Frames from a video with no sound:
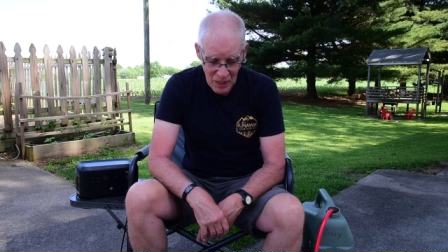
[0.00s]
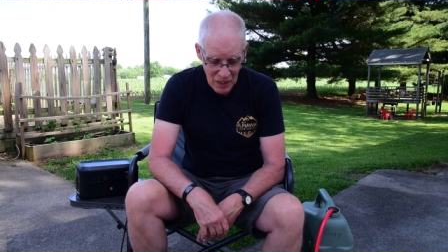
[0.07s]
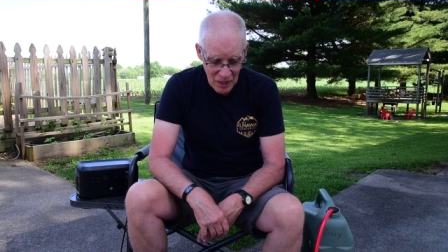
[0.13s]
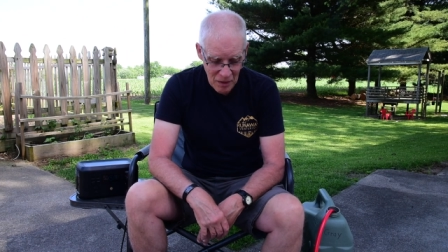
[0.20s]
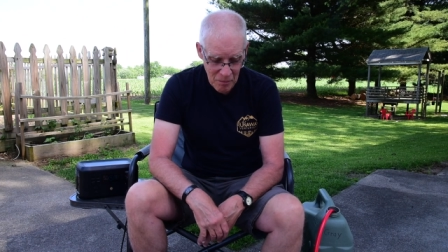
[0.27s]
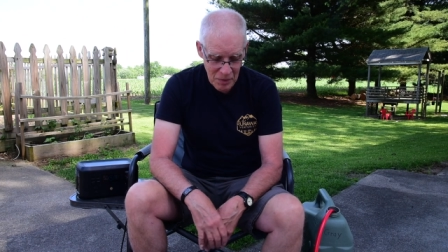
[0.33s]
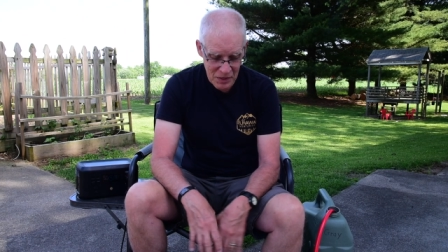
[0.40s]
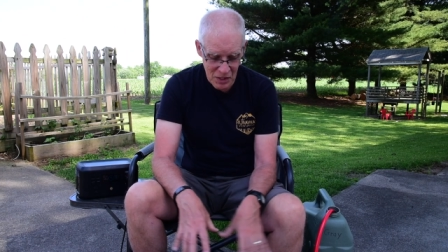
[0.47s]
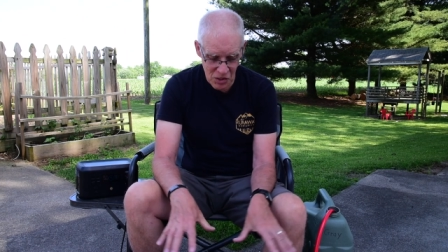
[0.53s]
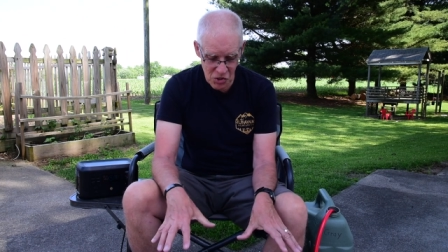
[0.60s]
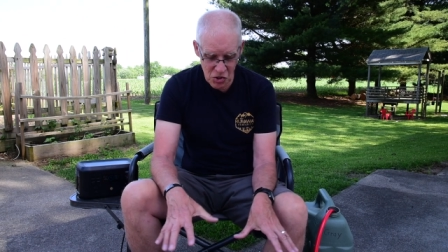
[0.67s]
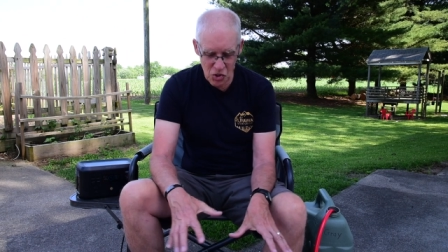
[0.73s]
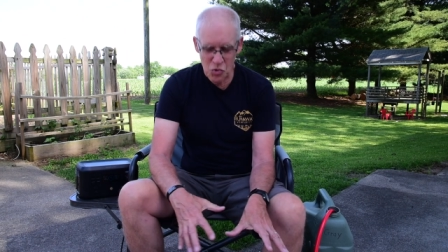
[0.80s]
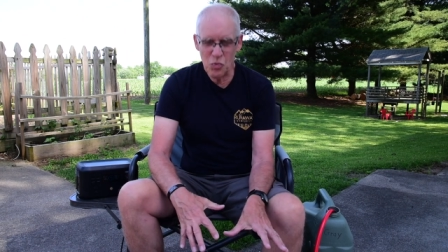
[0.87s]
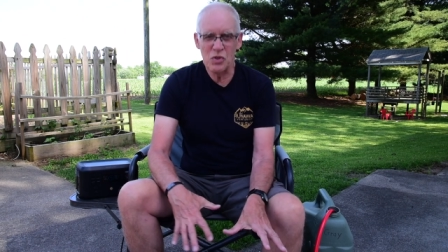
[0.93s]
Uh, but this
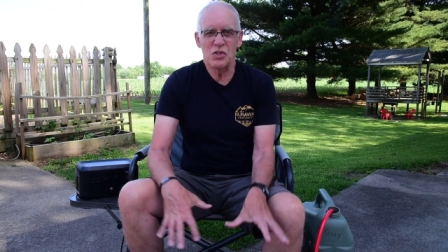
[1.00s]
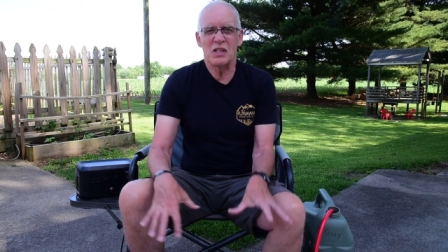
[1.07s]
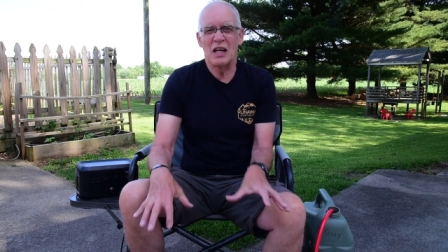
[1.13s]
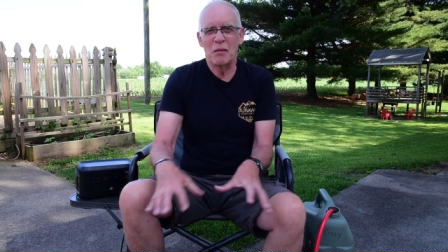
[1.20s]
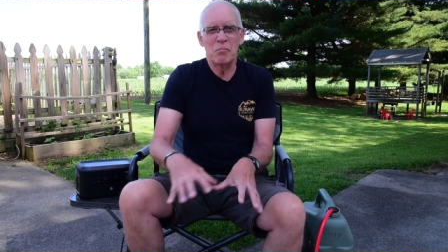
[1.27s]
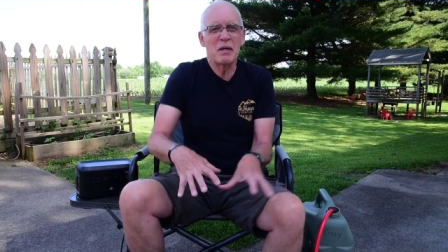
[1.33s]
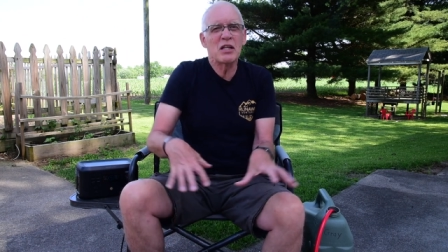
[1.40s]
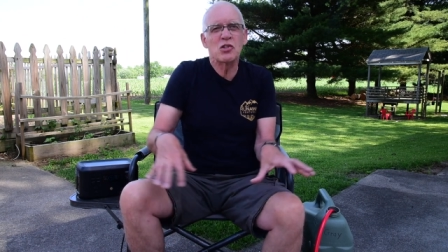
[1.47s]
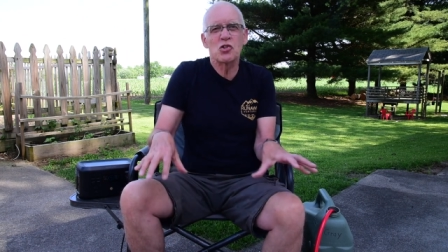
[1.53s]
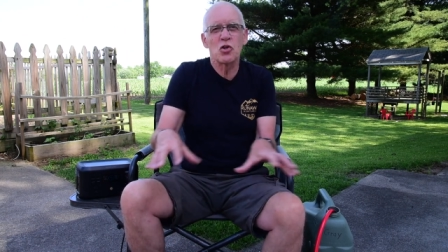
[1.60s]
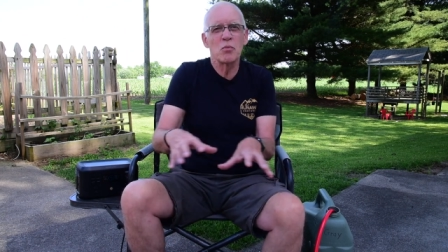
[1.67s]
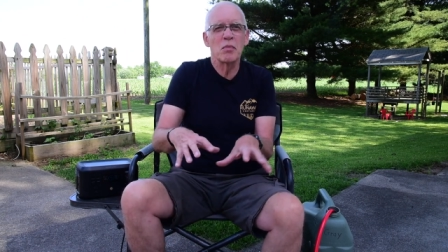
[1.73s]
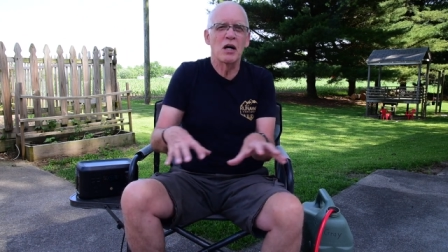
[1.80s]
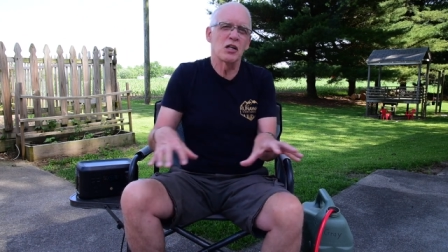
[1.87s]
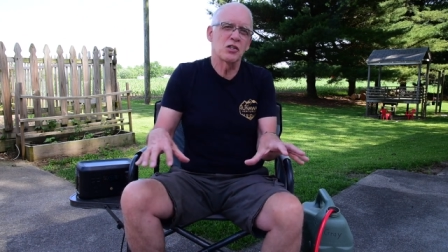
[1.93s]
just was a bit too
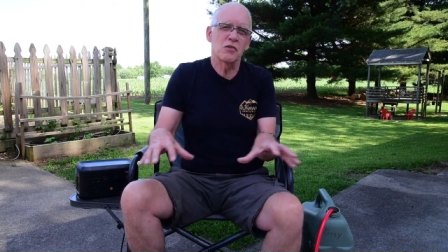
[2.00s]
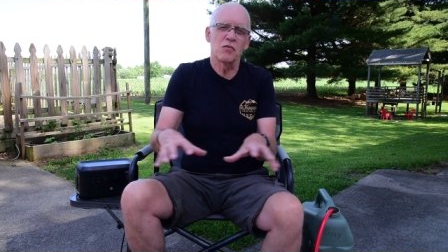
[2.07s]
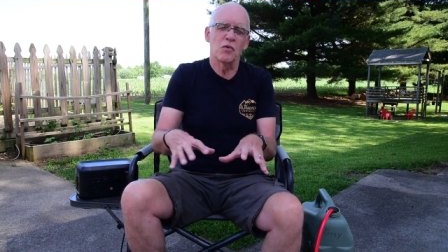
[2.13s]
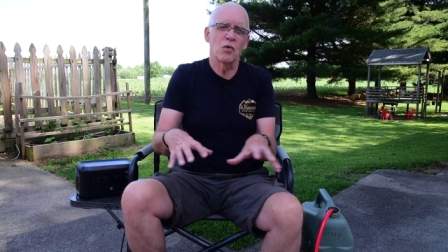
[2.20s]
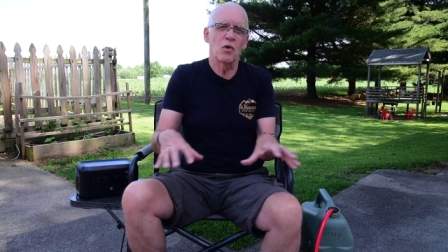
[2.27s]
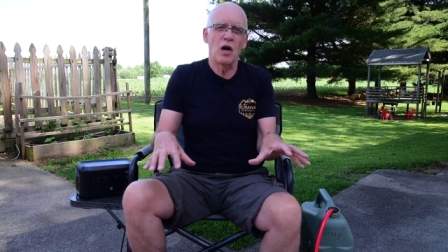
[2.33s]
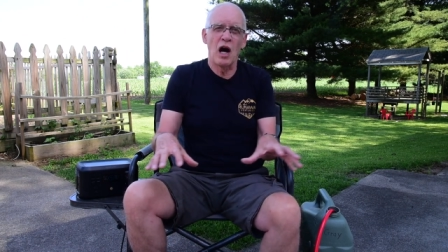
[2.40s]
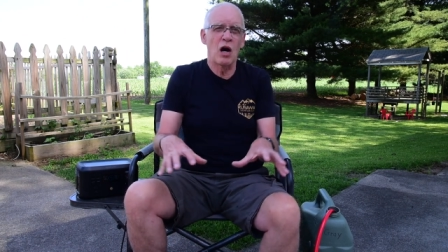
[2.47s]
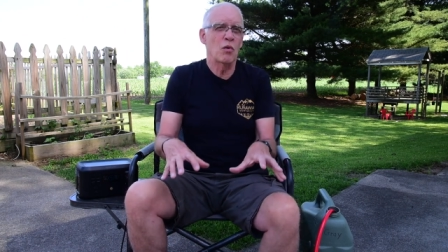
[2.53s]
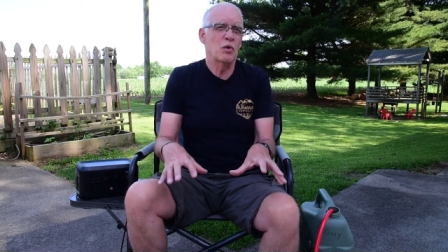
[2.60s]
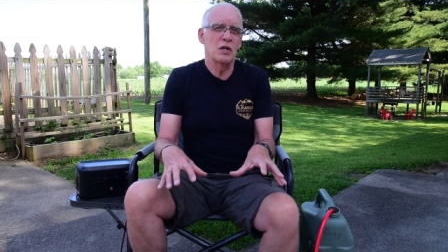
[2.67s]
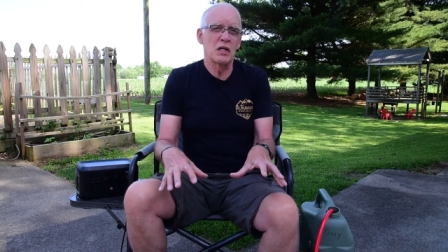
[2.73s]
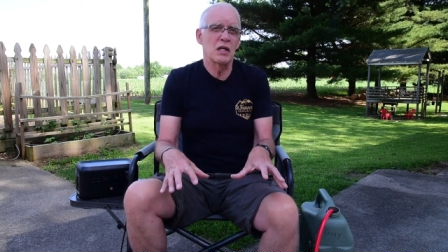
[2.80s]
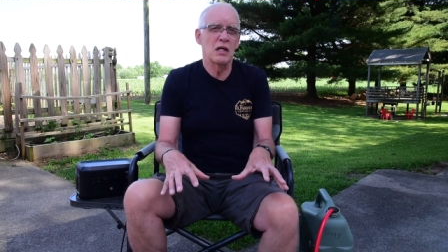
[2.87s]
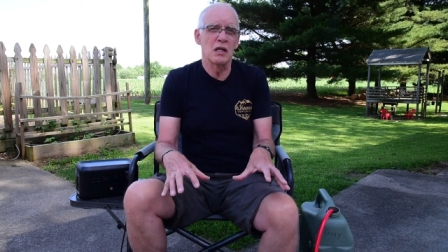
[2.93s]
much for our
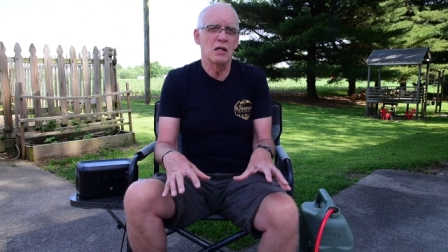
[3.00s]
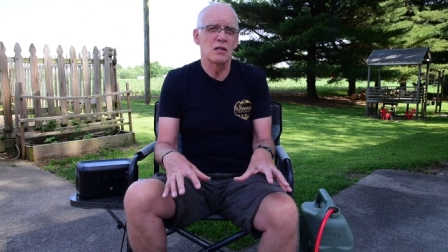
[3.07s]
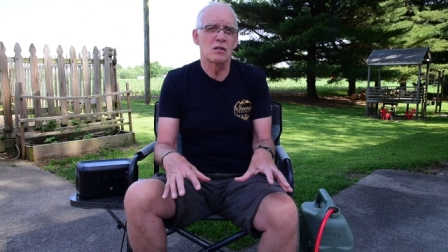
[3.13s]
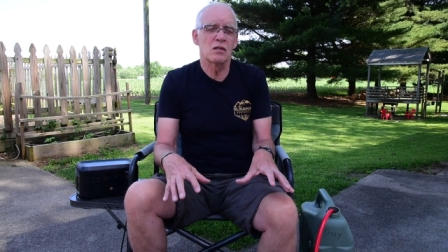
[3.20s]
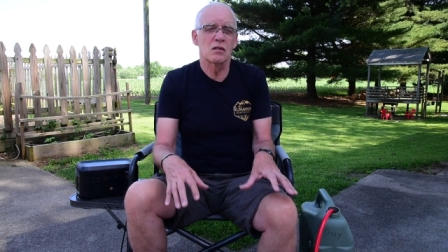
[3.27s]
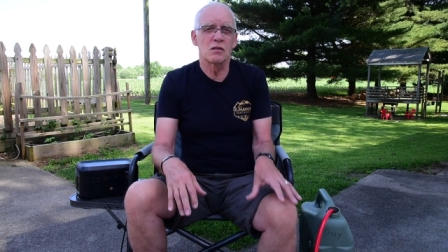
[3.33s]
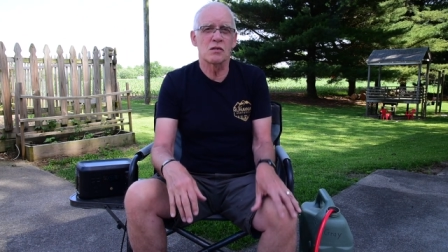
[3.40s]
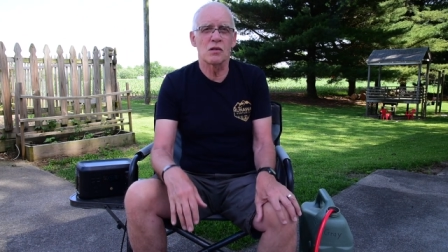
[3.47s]
needs.